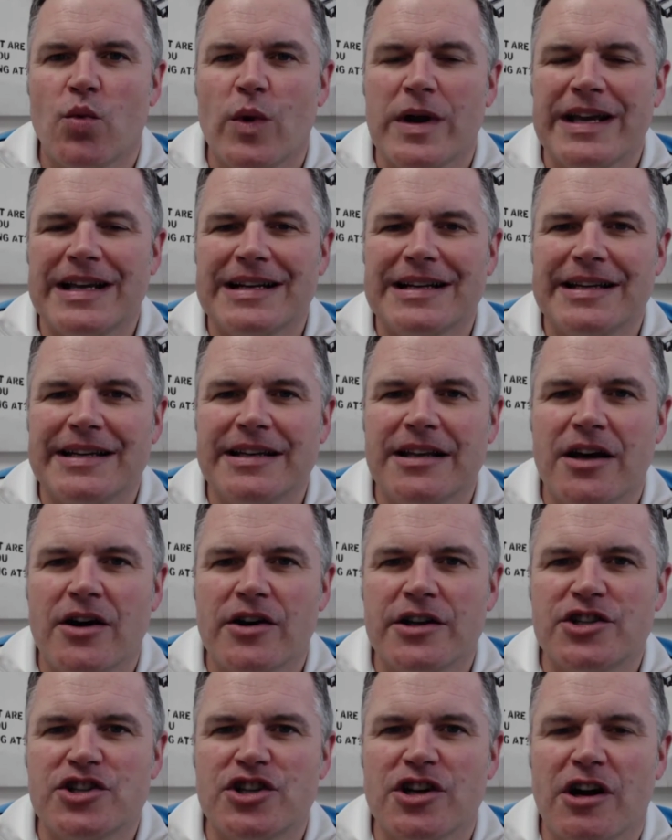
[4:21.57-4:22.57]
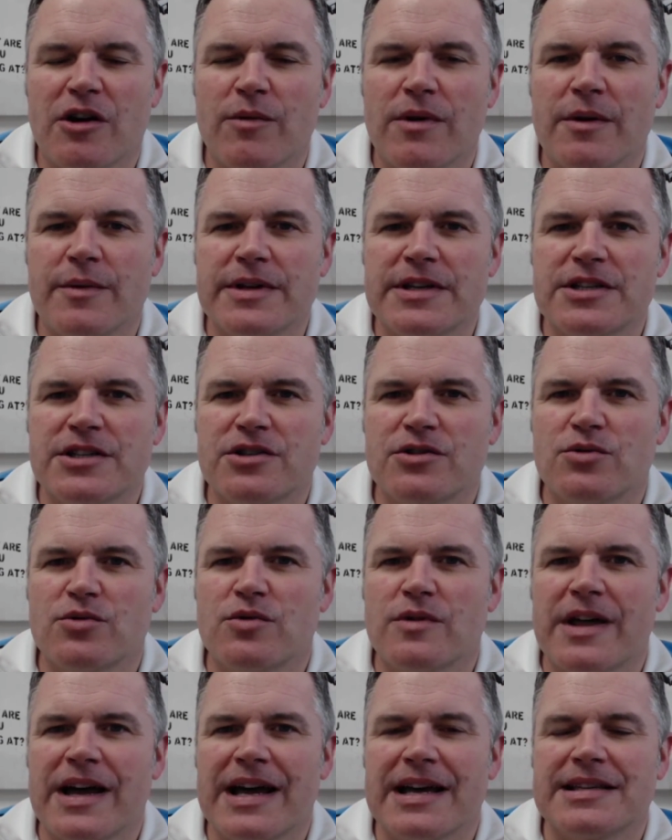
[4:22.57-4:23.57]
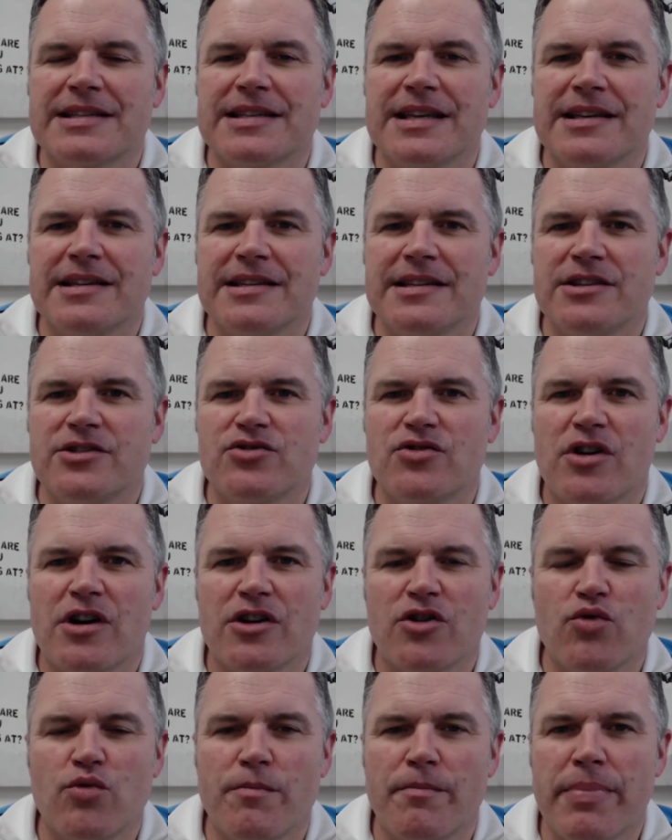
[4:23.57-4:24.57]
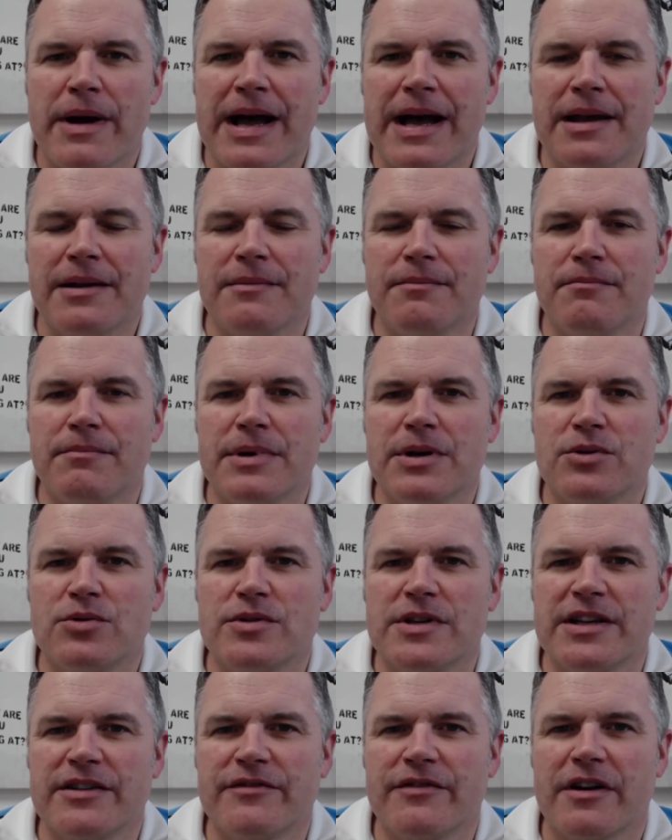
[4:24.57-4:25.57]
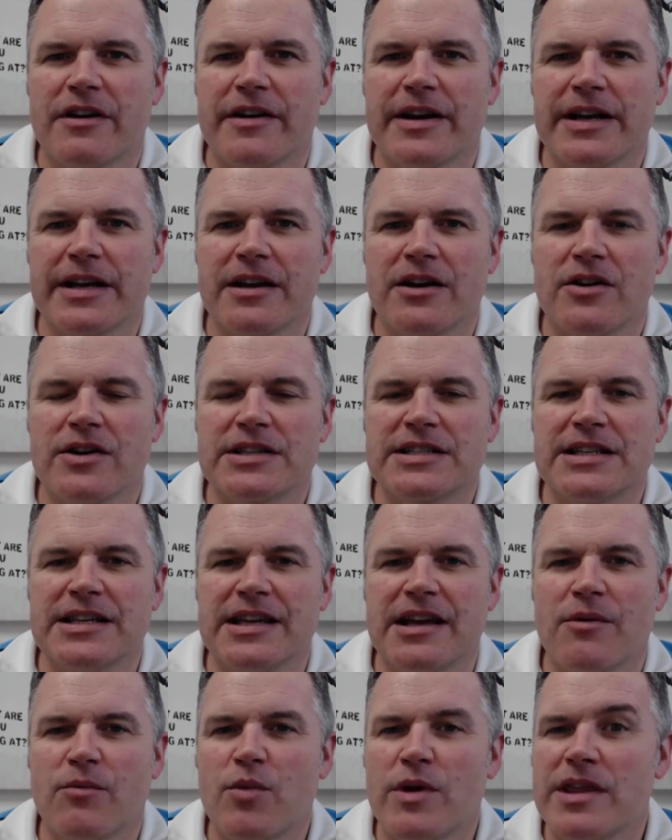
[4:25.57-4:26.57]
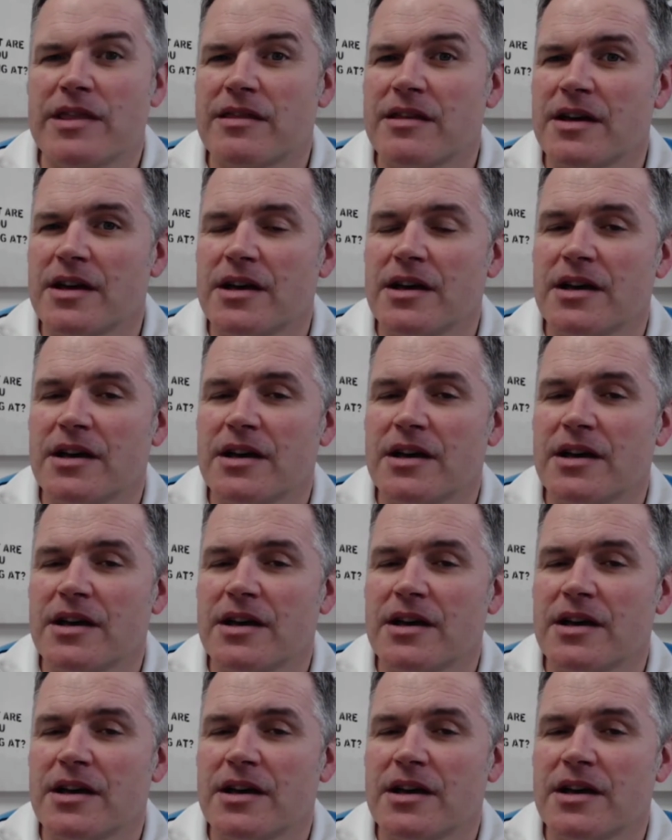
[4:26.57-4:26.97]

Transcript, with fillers: weekly line chart where we saw that ascending triangle pattern building very nicely, and with